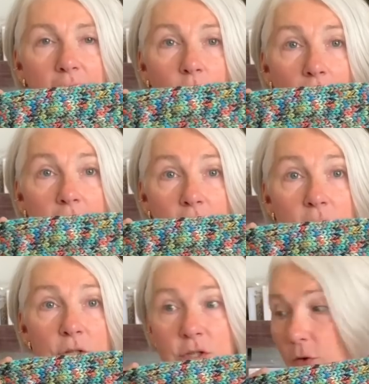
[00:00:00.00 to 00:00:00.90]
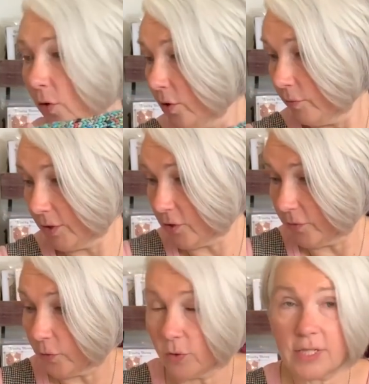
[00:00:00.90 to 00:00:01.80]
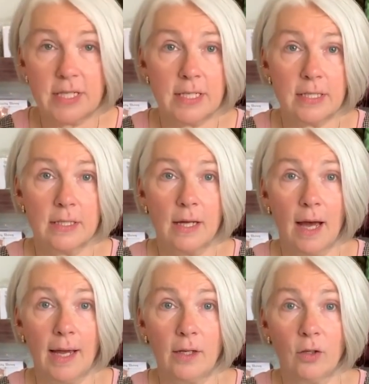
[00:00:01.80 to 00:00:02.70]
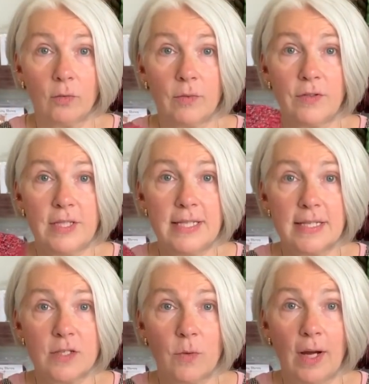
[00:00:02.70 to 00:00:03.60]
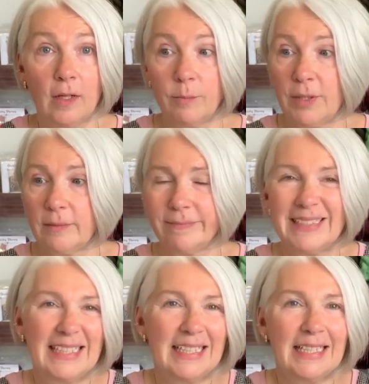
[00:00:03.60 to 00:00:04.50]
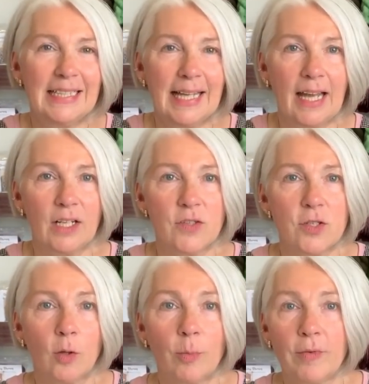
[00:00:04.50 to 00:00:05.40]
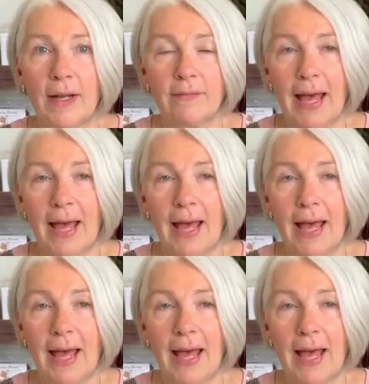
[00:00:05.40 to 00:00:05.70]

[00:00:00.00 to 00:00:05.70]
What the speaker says: quite a loose sock, which of course I got with these as well, but they kind of slob around the